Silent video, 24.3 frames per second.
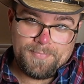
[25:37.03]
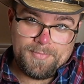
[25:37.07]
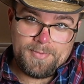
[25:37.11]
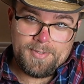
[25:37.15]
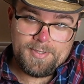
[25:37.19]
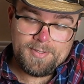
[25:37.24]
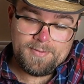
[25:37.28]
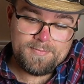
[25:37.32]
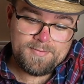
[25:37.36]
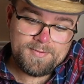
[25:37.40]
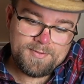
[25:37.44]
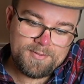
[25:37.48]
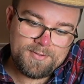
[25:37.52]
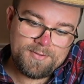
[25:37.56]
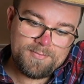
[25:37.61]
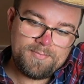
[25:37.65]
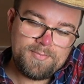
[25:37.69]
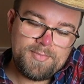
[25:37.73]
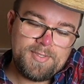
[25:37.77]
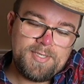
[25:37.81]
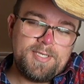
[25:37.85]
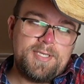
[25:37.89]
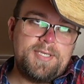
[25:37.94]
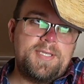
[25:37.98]
I have such a
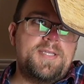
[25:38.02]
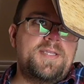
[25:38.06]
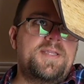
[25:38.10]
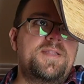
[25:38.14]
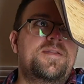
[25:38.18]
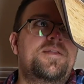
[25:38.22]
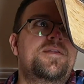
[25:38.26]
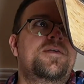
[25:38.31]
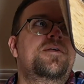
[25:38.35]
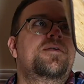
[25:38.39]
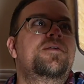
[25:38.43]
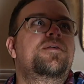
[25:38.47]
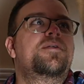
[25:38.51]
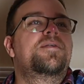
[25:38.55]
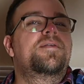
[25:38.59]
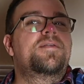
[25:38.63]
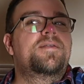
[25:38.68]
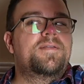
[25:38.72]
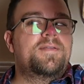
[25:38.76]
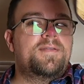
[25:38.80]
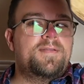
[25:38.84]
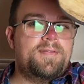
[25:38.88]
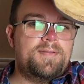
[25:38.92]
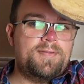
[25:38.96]
big head
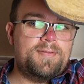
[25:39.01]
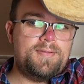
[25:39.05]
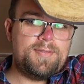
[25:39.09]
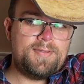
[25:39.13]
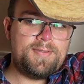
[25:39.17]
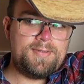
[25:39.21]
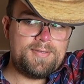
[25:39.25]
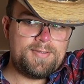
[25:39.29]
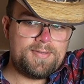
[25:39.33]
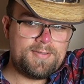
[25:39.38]
that